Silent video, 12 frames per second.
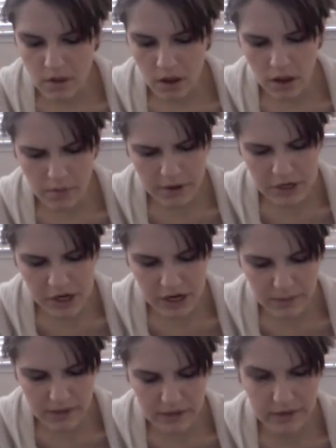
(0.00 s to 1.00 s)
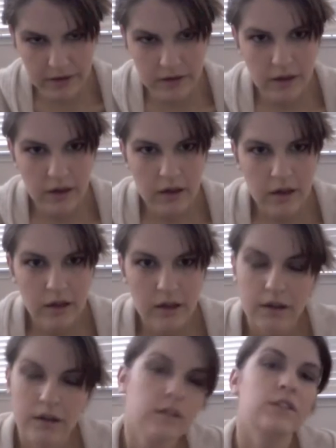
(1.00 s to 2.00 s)
They checked my
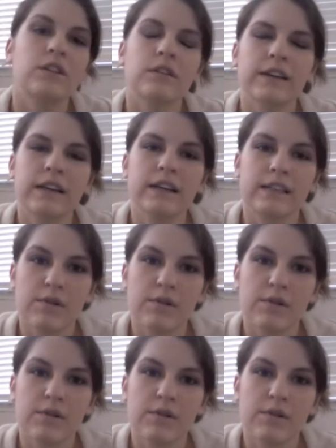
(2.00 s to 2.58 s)
cervix.